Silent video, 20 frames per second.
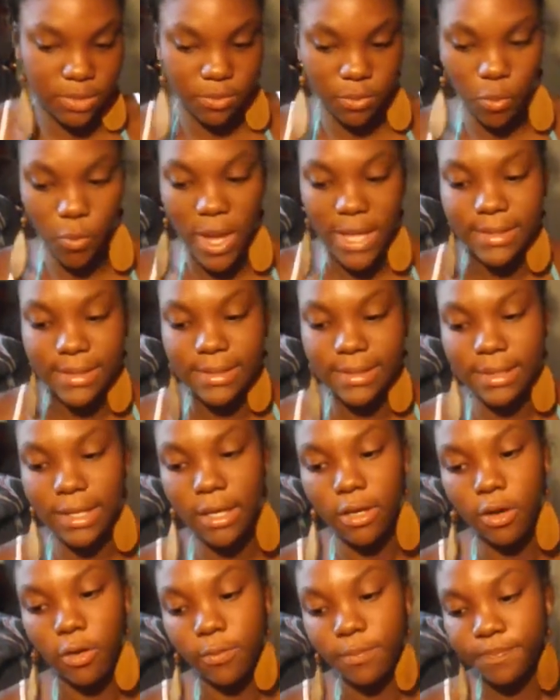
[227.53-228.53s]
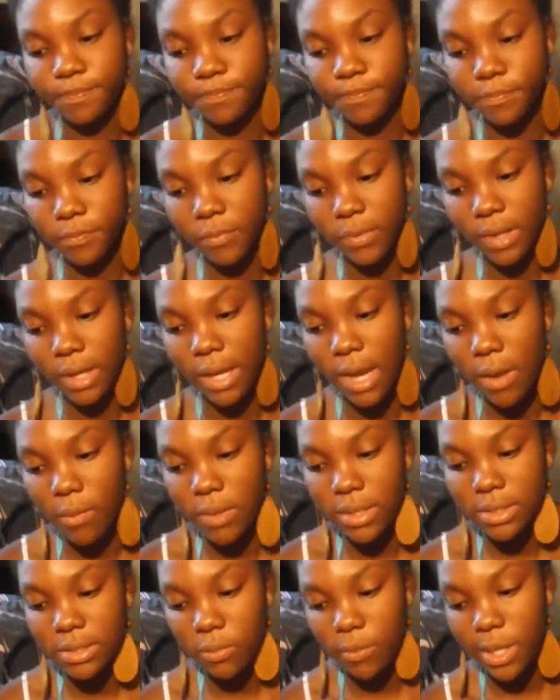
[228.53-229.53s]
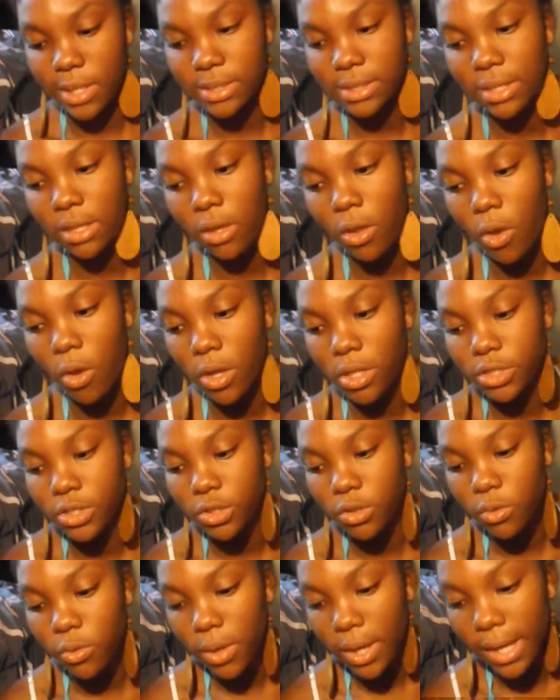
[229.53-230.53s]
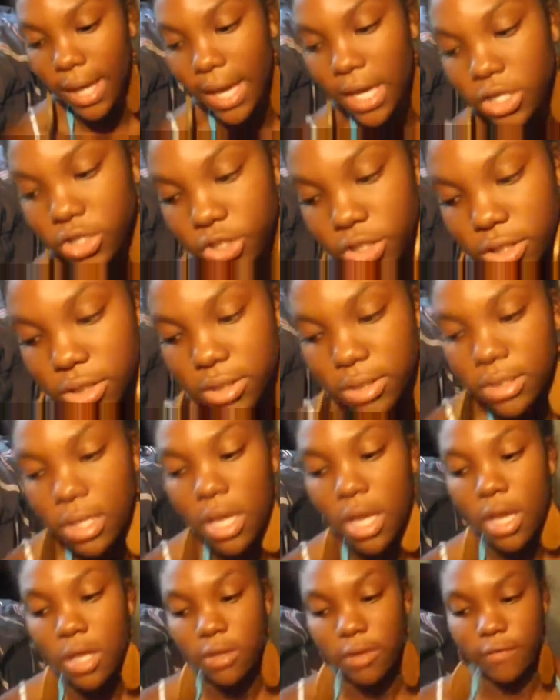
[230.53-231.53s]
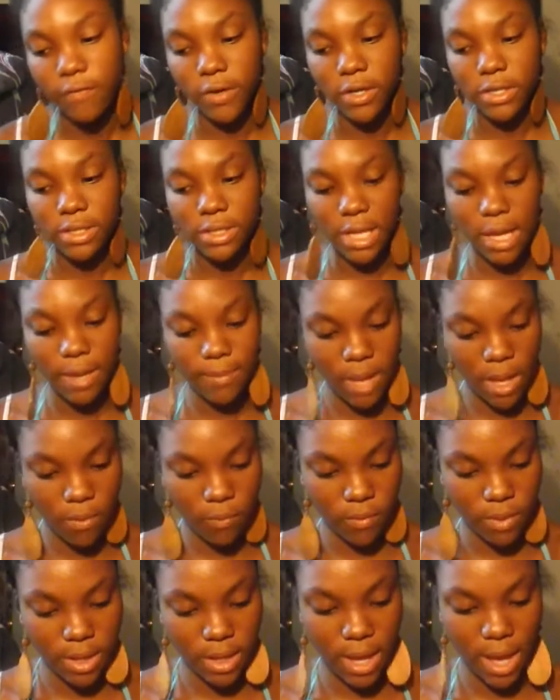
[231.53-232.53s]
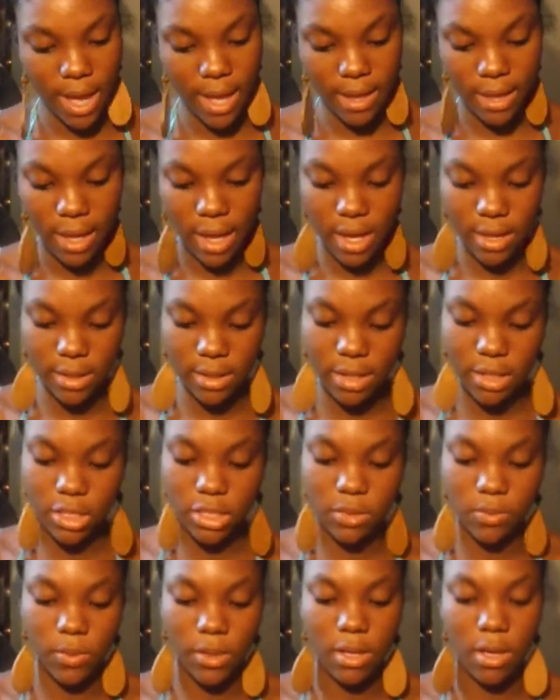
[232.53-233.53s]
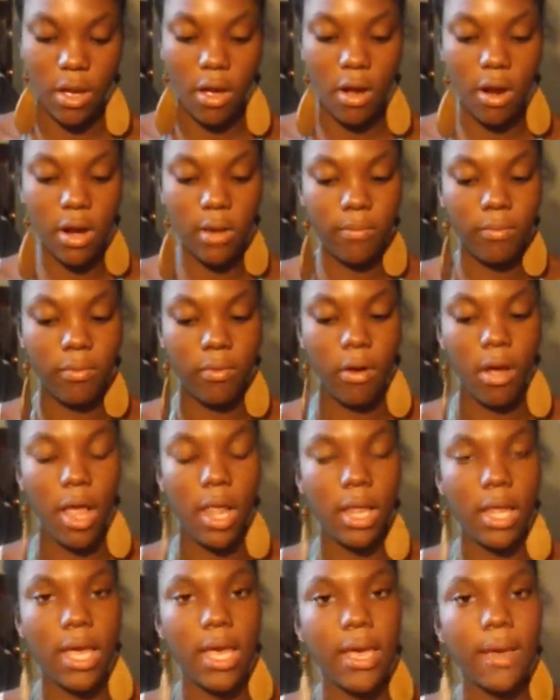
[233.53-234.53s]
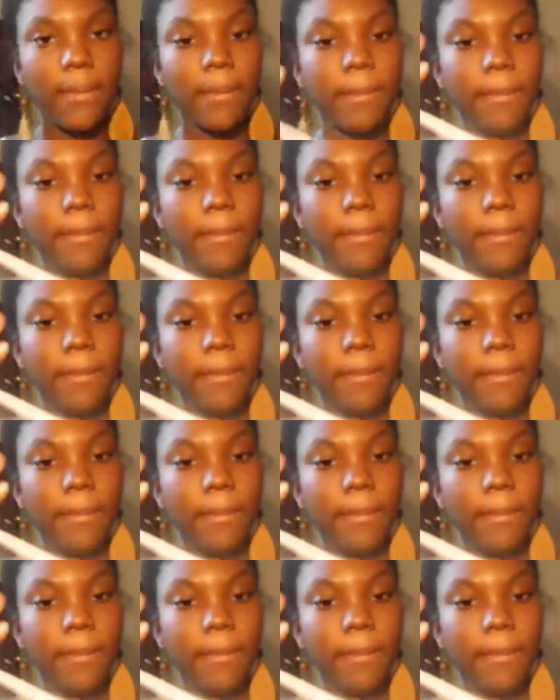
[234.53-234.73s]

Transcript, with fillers: Wet Seal, and I went to Wet Seal on two occasions. The first time I went, I got this sweetheart bralette,